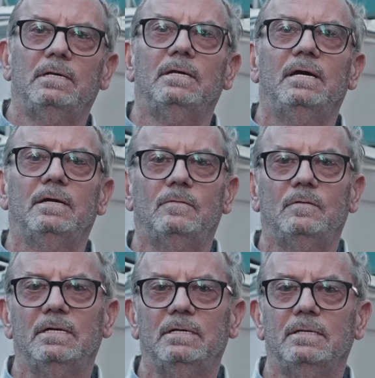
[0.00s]
it, how to
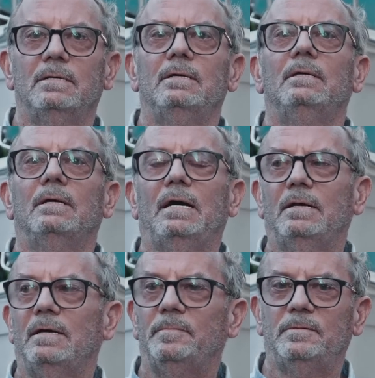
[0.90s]
run it, how to
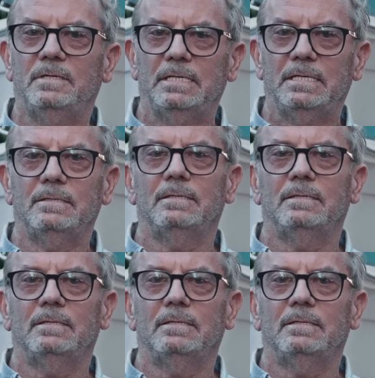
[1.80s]
operate it,